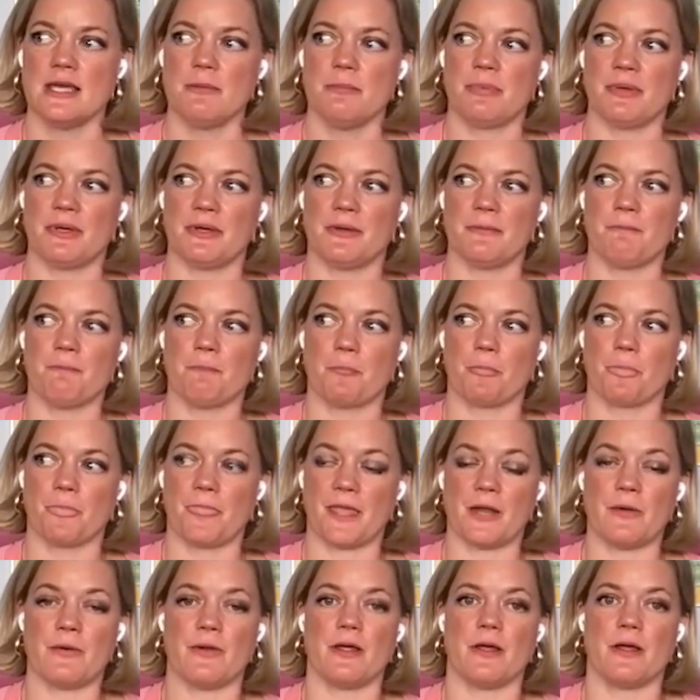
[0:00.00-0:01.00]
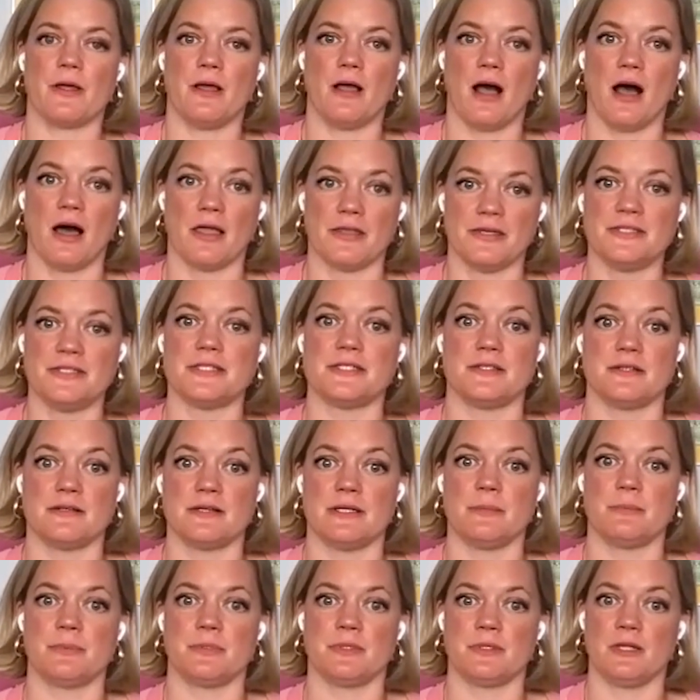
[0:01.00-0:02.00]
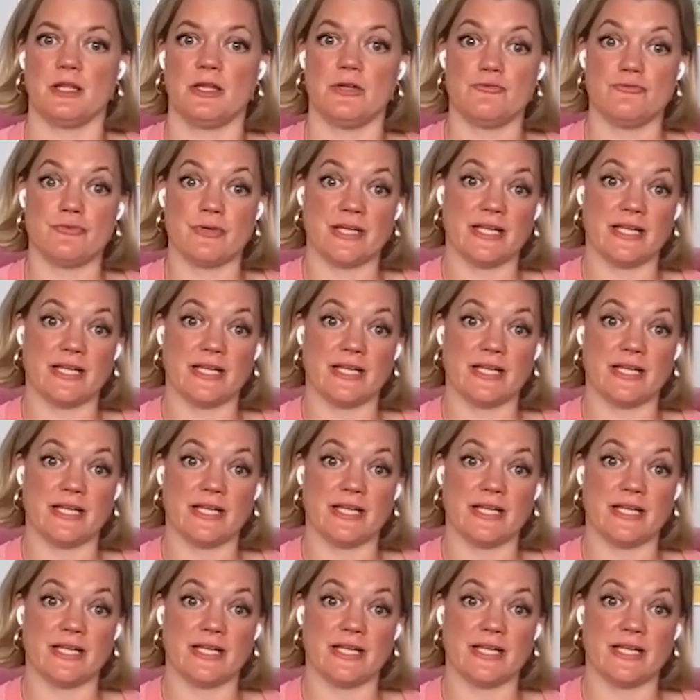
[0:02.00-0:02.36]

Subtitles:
but there are undeniable and